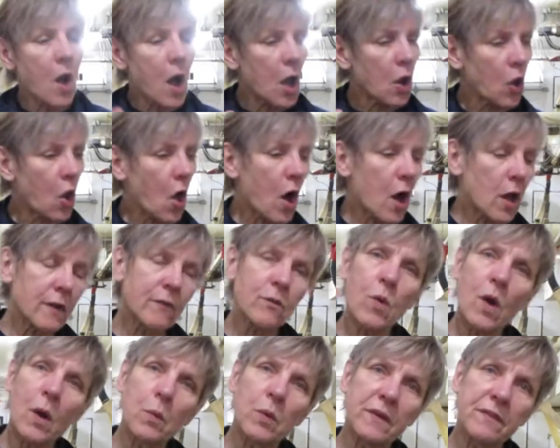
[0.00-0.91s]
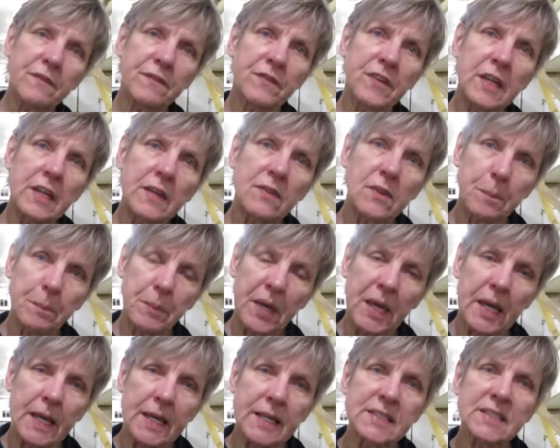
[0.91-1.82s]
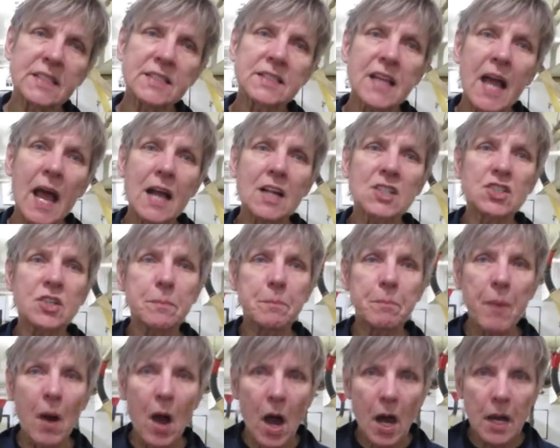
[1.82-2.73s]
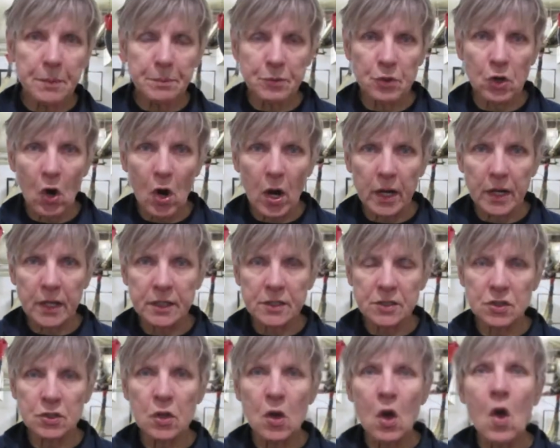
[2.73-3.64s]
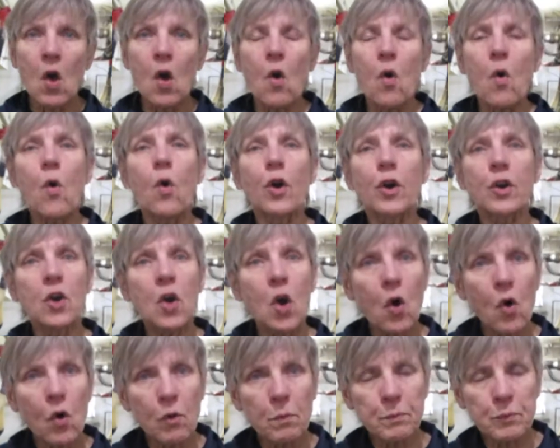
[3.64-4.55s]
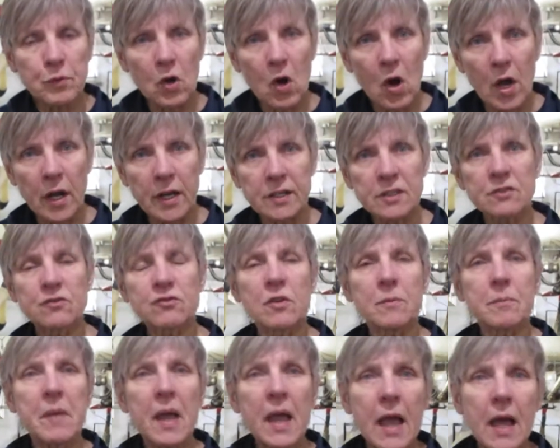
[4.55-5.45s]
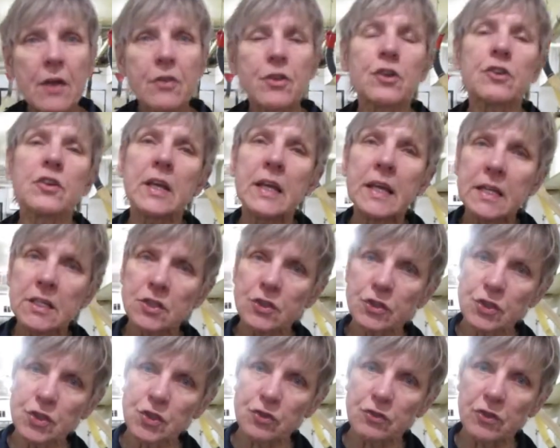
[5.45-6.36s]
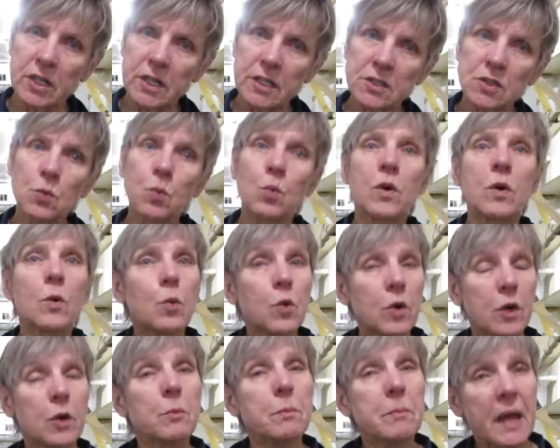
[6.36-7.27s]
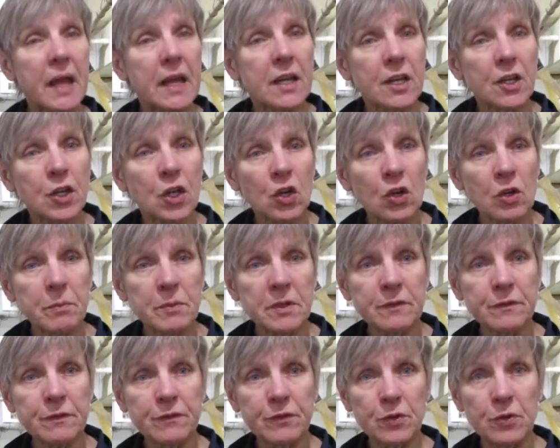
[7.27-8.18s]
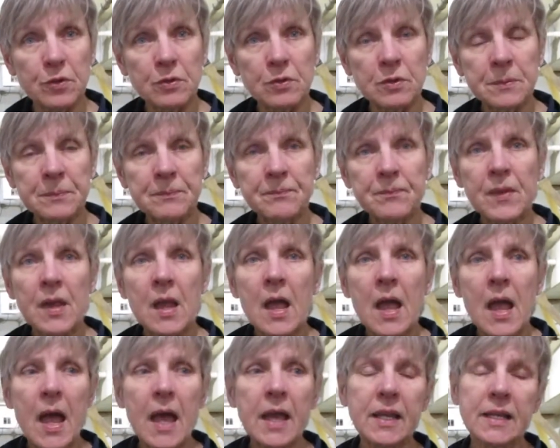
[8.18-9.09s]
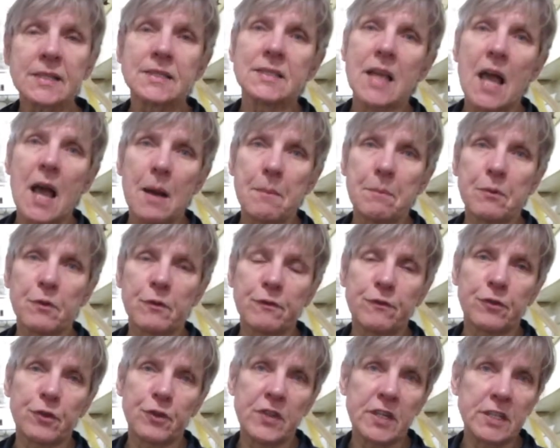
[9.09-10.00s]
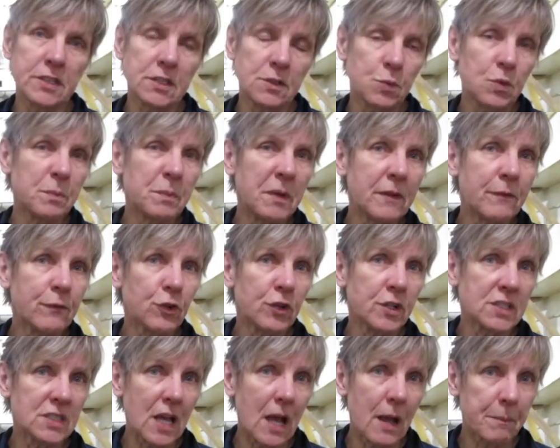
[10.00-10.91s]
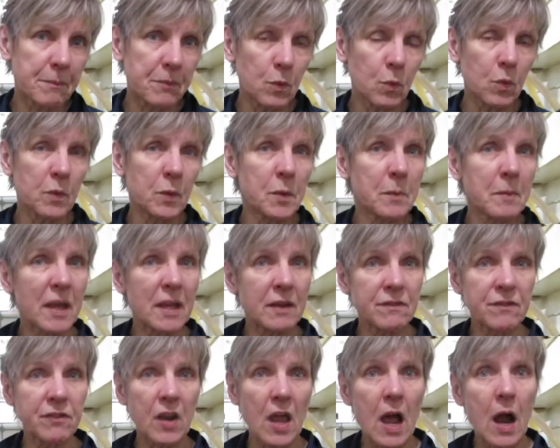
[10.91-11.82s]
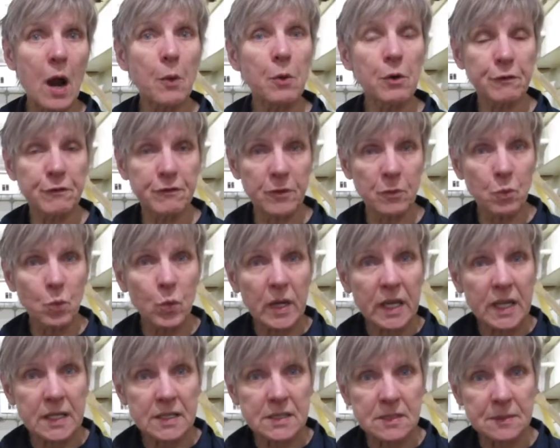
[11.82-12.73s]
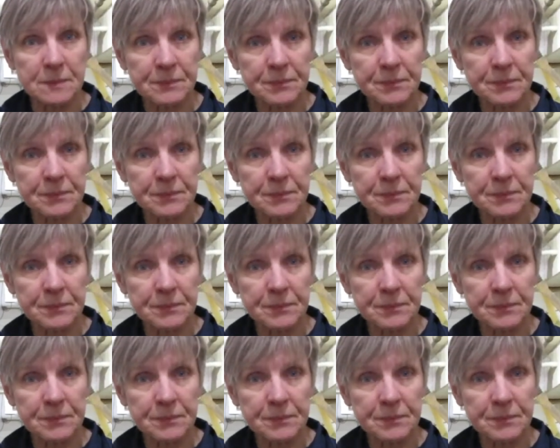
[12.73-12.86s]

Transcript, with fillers: A lot of what we feed the pigs is actually byproducts or co-products from other industries where we're making human food. An example for this would be, for example, when we make flour from wheat.